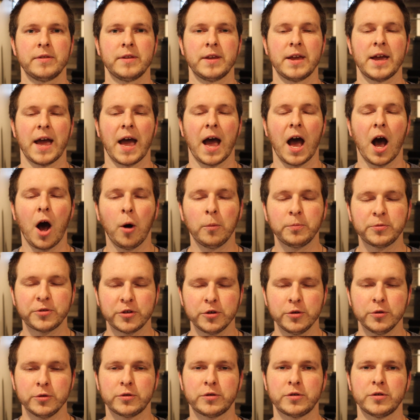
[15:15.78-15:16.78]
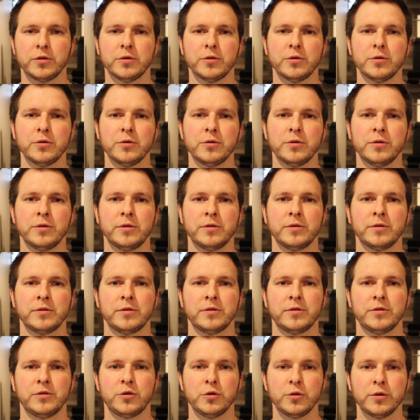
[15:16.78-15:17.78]
it helps you to
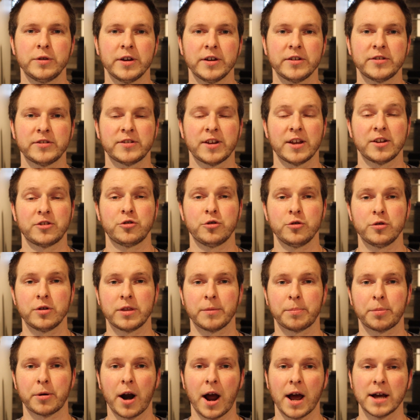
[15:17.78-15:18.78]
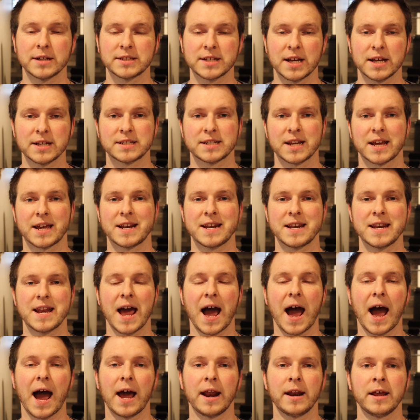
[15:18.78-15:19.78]
do this, stay true to the process and
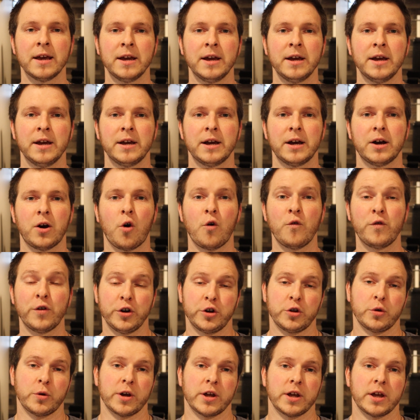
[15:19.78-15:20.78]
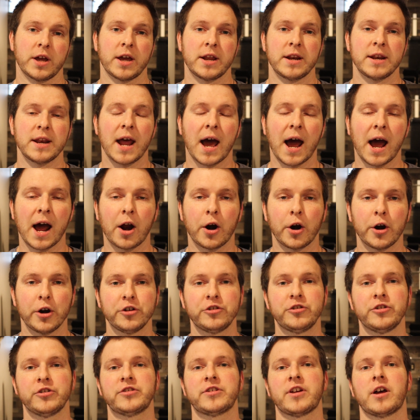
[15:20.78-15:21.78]
not overdo it and not
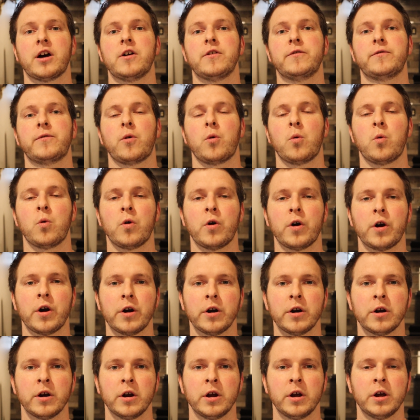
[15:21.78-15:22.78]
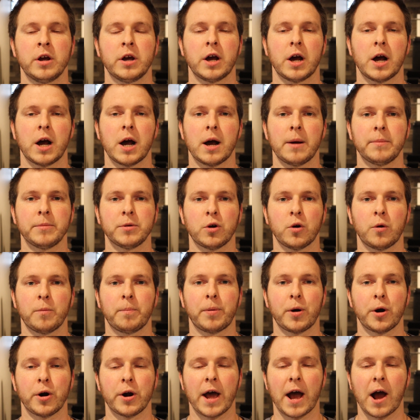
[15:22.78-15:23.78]
hurt yourself or,
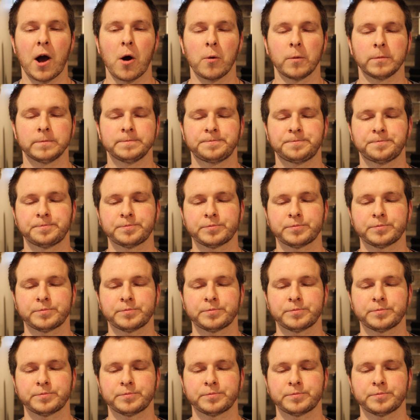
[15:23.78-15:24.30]
burn out